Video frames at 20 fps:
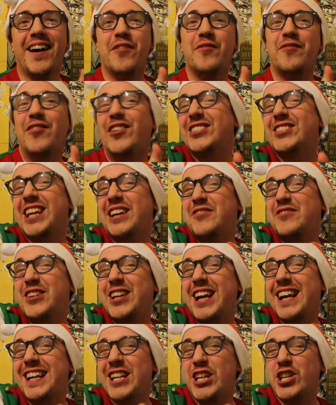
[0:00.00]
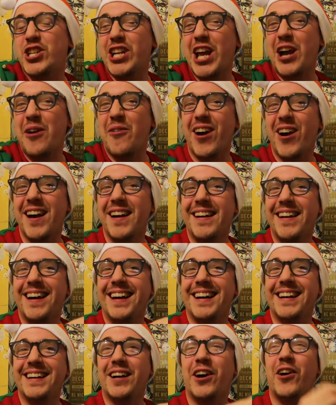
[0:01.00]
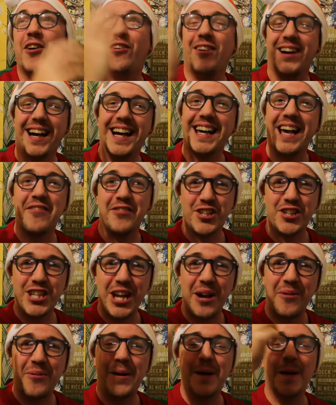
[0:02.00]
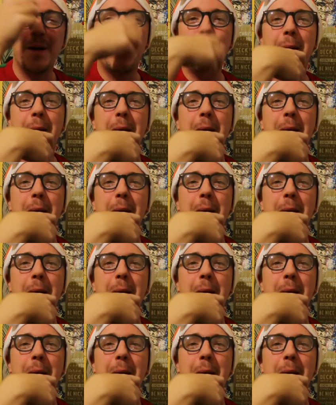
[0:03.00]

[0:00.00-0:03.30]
unfortunately I've only had a shower, or I have a shower.